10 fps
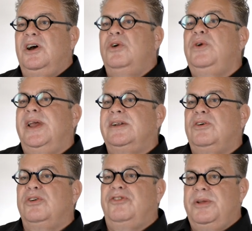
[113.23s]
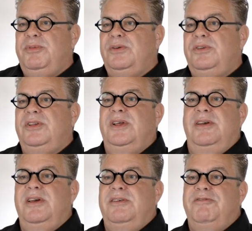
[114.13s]
who can contribute
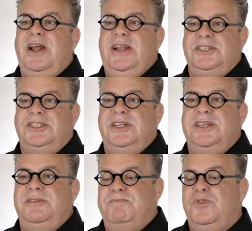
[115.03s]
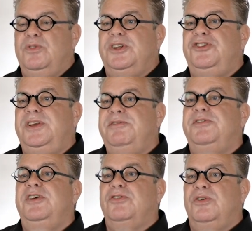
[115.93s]
uh, financially to
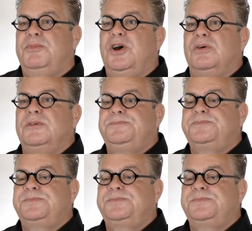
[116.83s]
achieve this group goal.